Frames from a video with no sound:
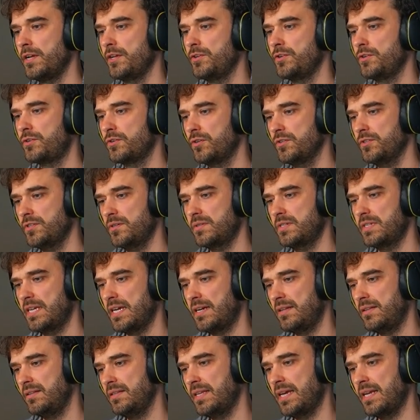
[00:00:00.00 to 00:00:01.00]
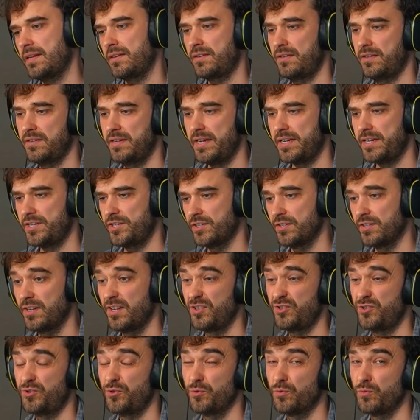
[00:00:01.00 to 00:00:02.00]
you can also tell that connection
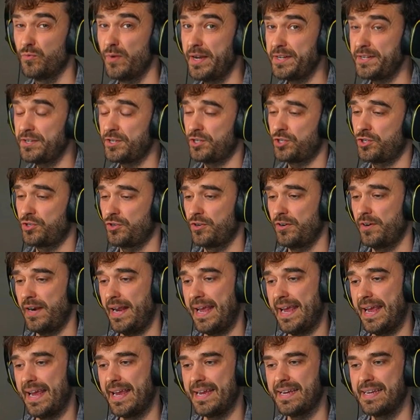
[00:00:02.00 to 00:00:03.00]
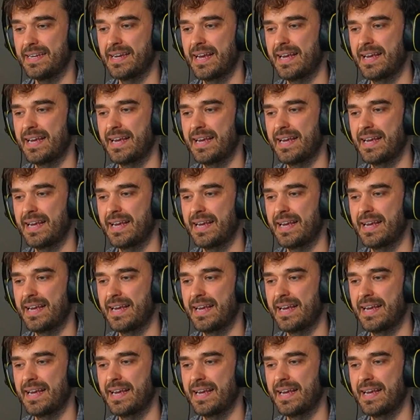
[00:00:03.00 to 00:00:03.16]
to register a